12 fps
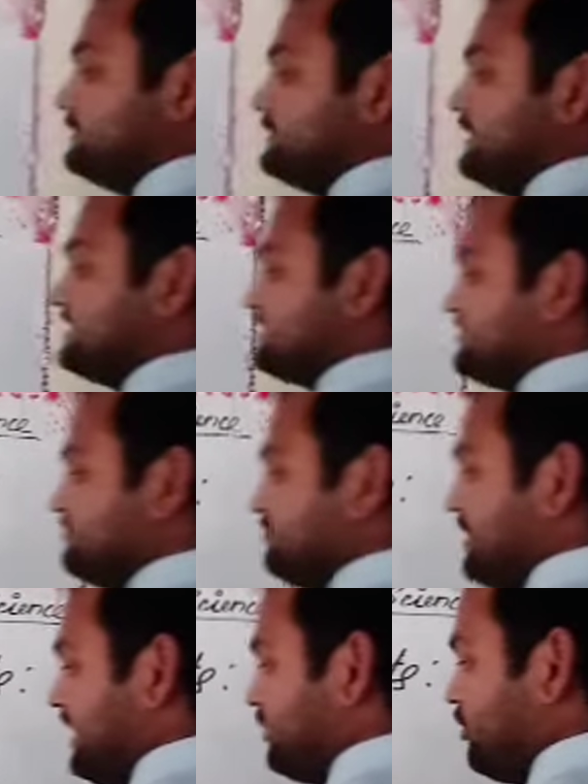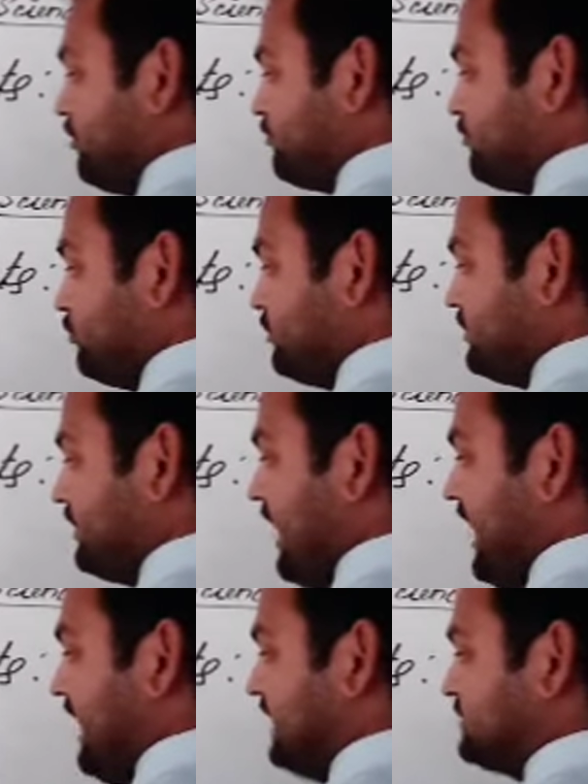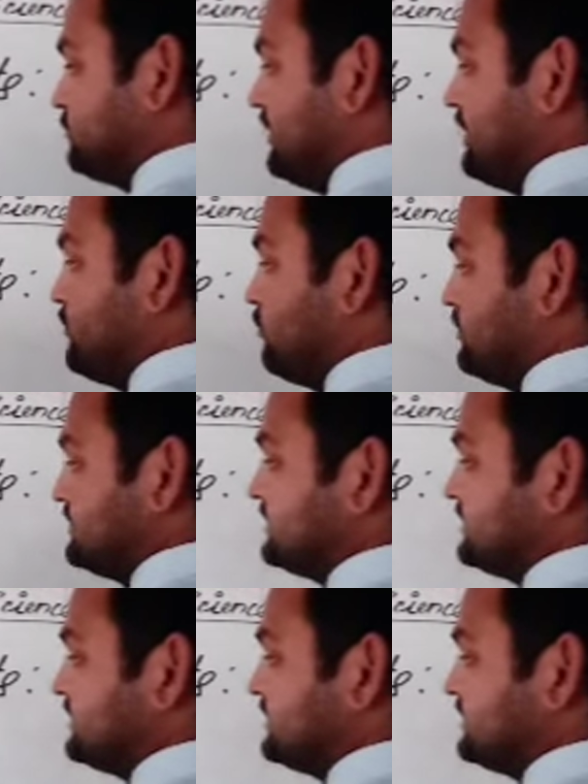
This mango fruit has only one